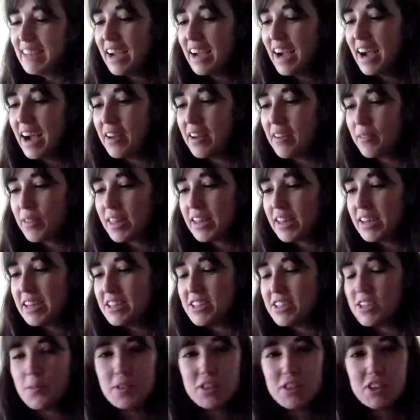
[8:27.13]
Well, they need
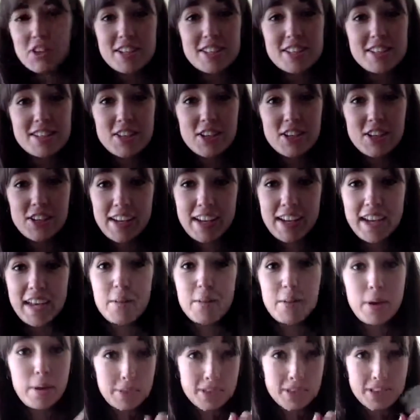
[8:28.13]
to with Chris's cooking
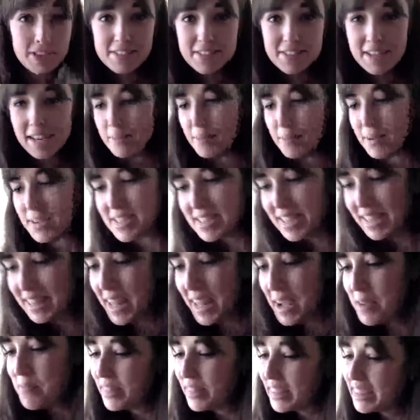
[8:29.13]
anyway, but don't tell him I said
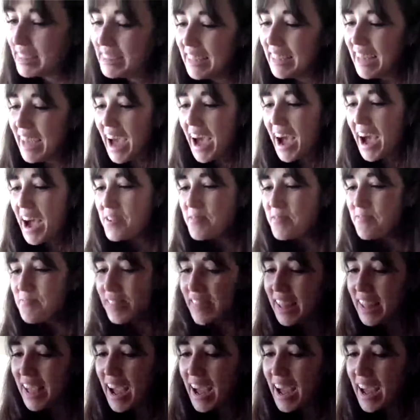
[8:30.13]

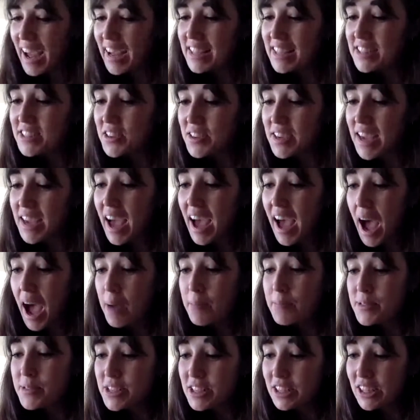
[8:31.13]
that. So yeah,
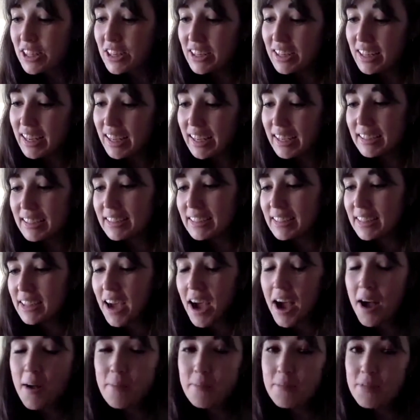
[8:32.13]
absolutely.
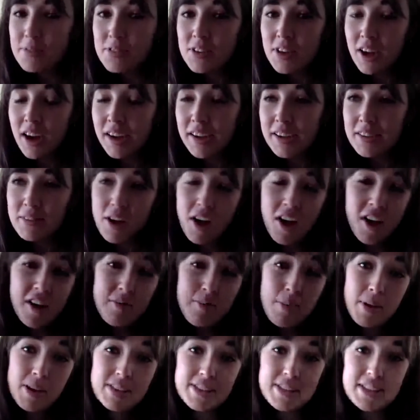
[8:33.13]
I
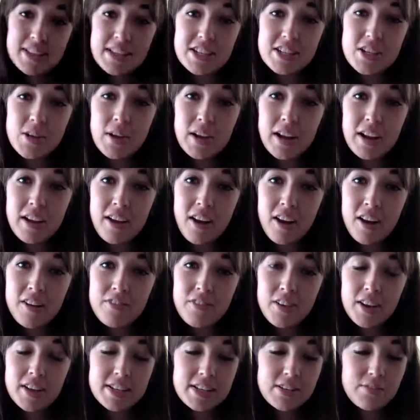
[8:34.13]
personally do, and I
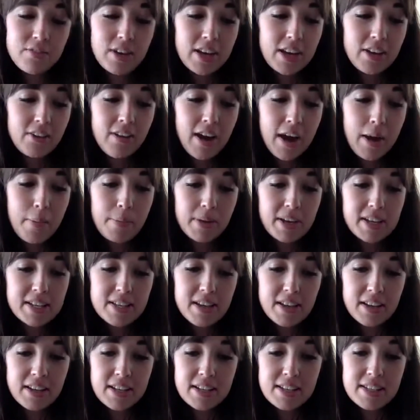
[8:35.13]
find it really great because
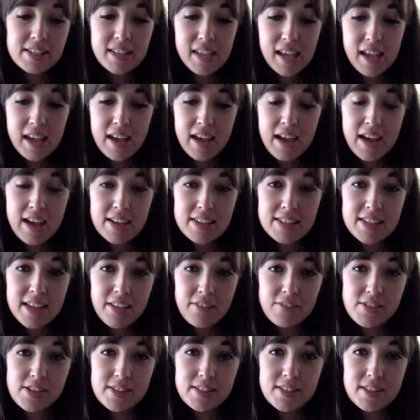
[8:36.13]
I can sit at a
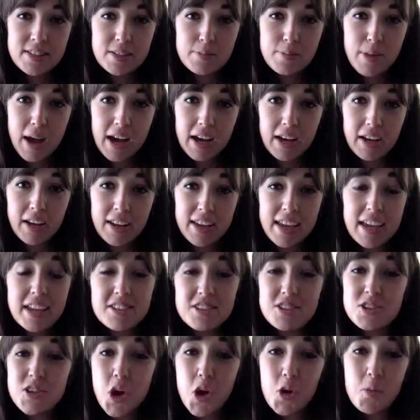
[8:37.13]
safe distance back and I get
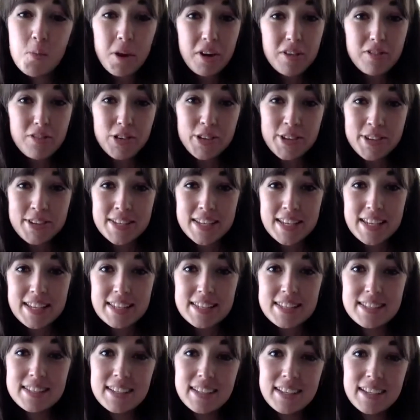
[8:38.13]
to know my
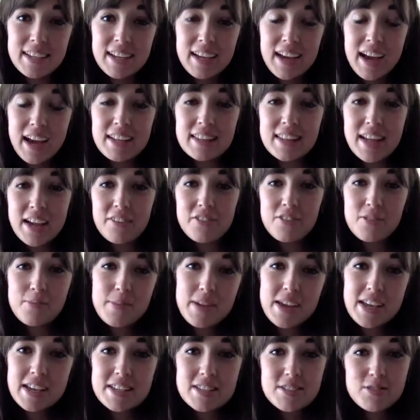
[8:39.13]
foxes. And that for
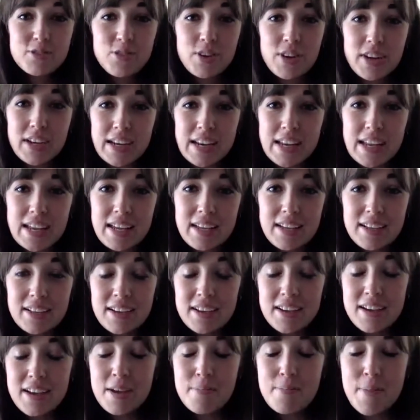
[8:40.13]
me is a really
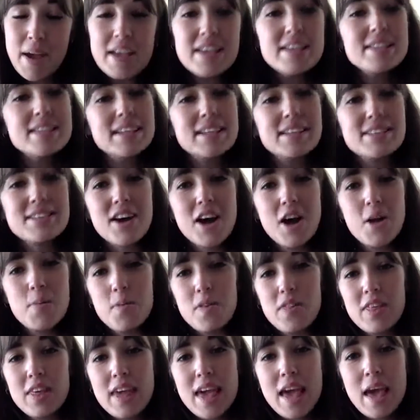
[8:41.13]
amazing time
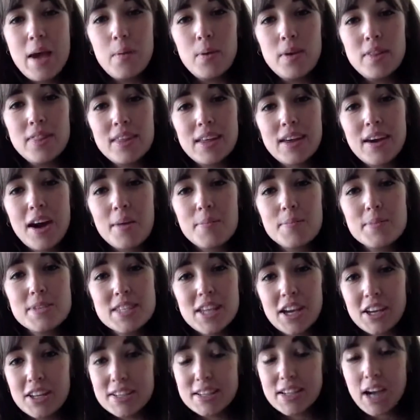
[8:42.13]
of the year when the cubs
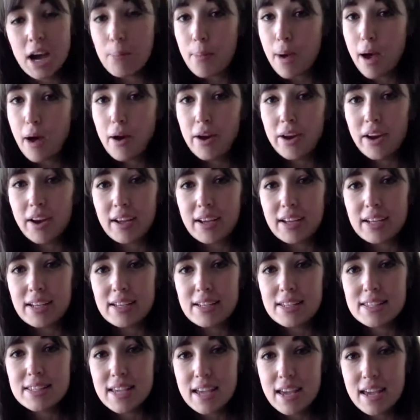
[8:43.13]
start to come out and I
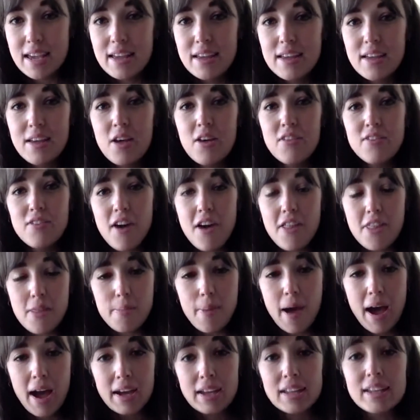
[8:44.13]
can sit further
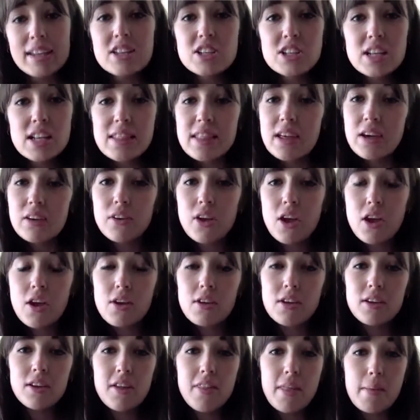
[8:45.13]
back. Initially they'll know,
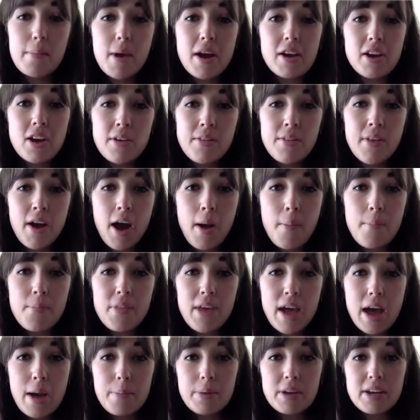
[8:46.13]
you know, they might know that I'm
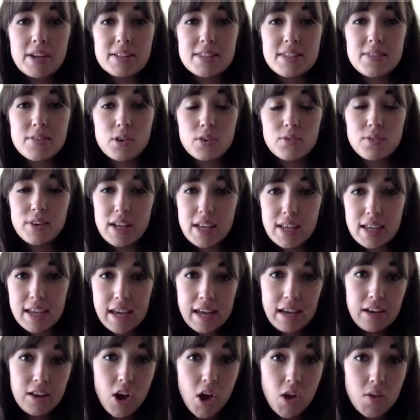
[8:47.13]
there because they've got really
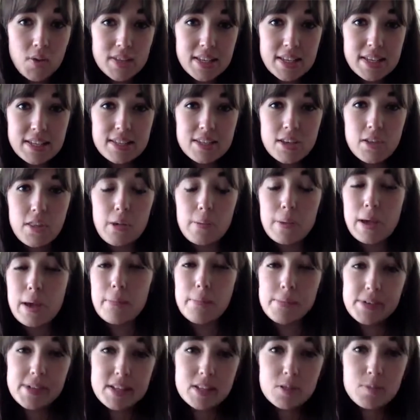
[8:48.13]
keen noses, so they'll be
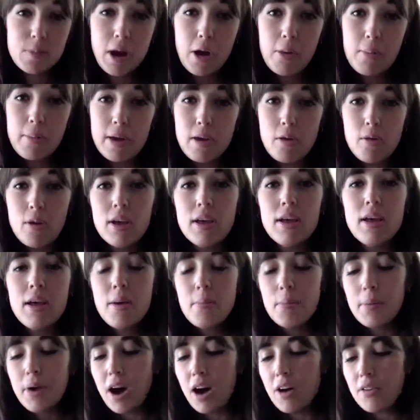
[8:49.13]
able to smell me.
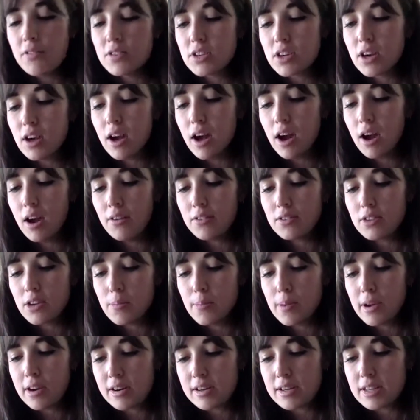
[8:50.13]
But after a
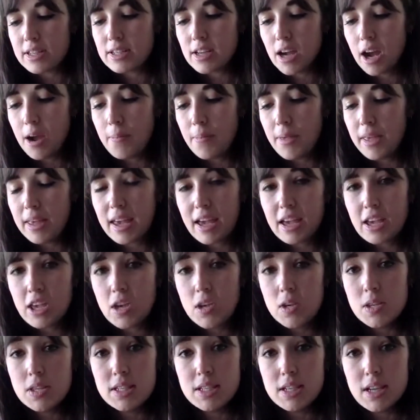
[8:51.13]
period of time, they get
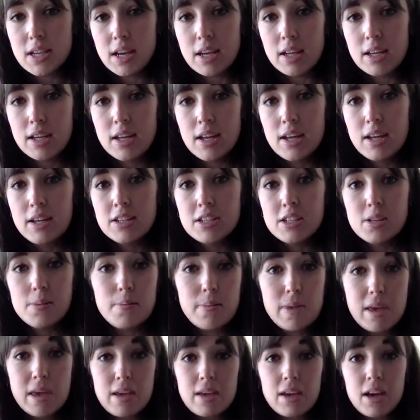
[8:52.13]
used to
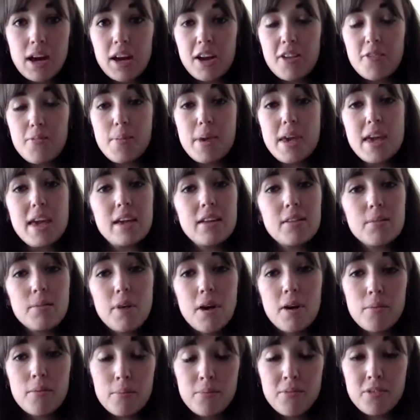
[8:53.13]
me kind of being
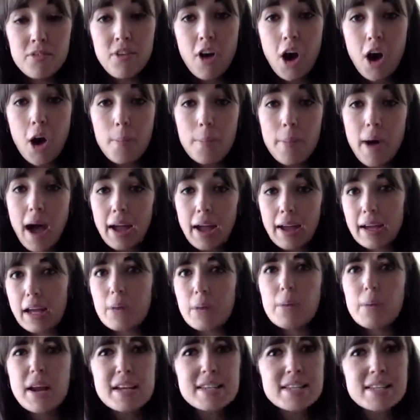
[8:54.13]
far back. And
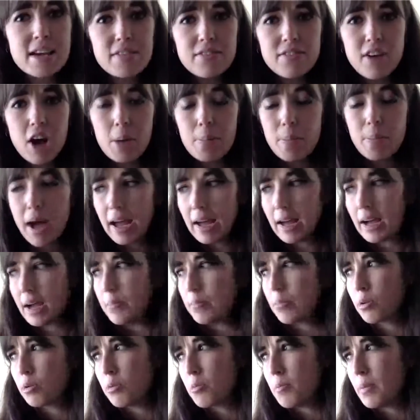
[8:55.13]
when I say far back,
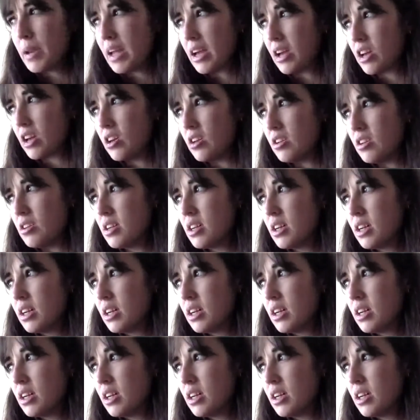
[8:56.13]
I'm probably a good,